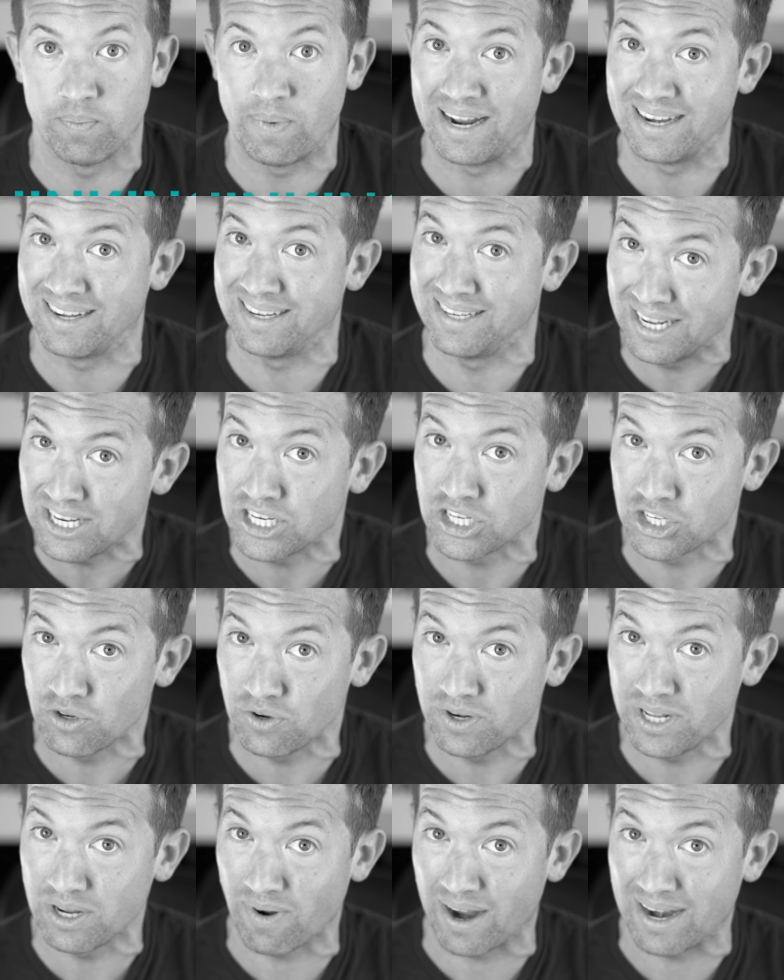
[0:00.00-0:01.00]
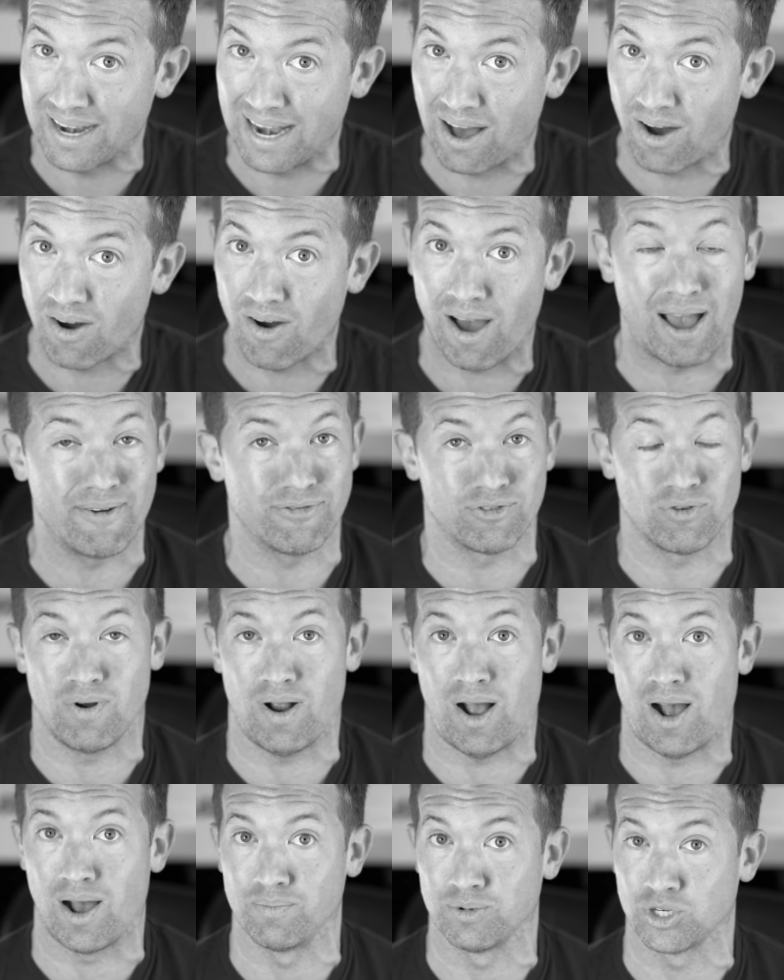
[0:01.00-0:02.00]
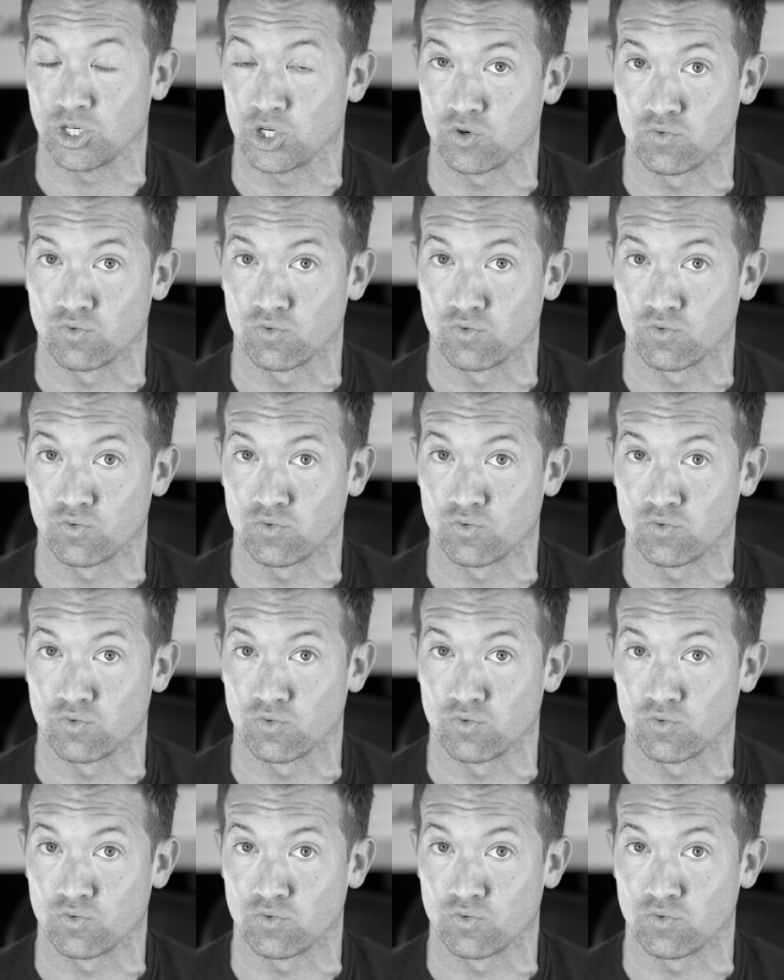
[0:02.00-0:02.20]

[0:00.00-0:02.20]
my dish duty right now after I'm